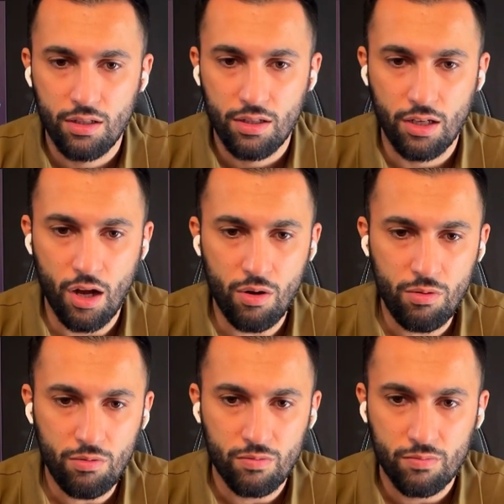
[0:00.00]
You
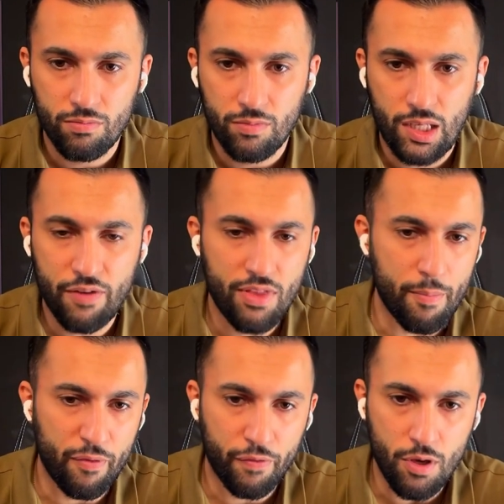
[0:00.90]
know? Give them
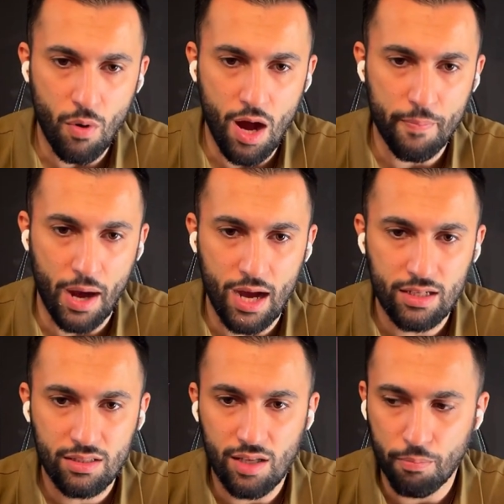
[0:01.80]
a few
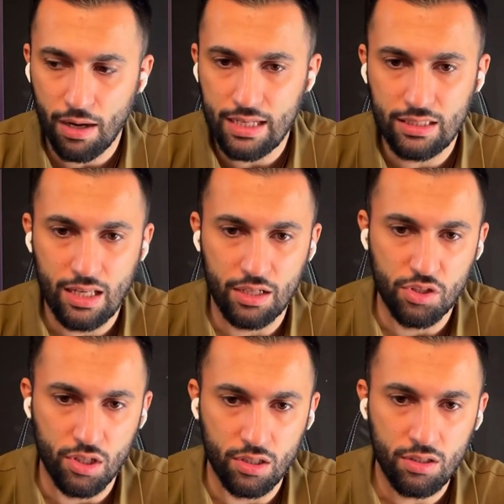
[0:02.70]
iPads, a
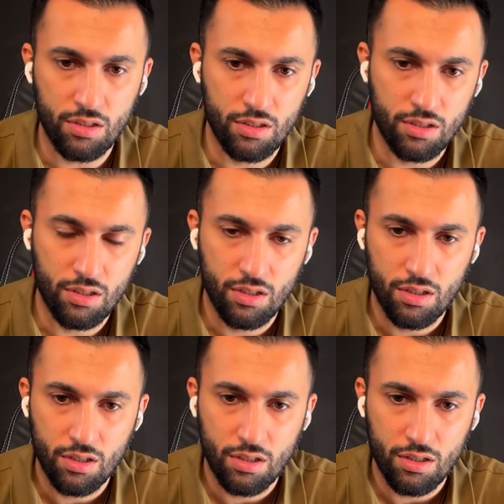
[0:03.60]
PlayStation,
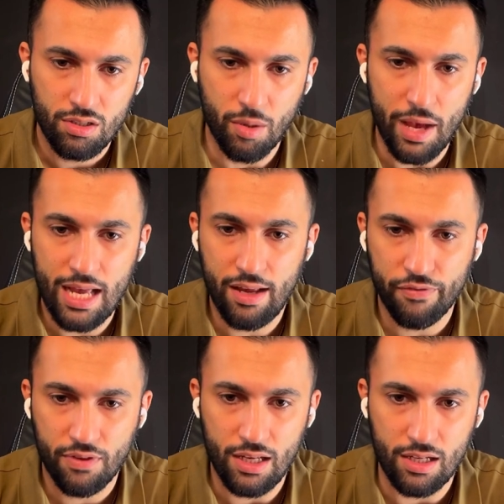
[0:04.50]
some
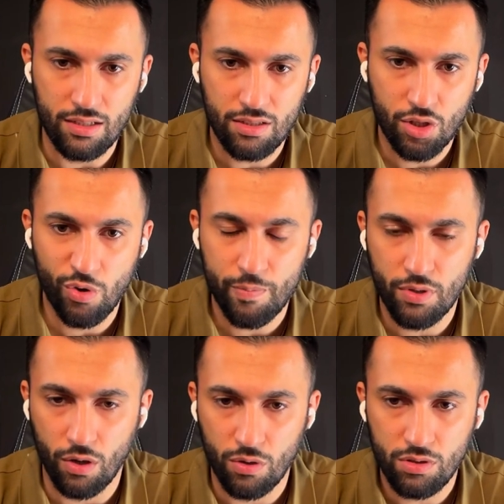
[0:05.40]
NFTs,
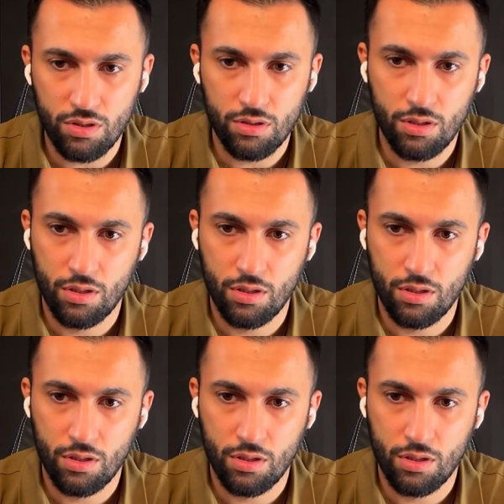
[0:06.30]
cryptos.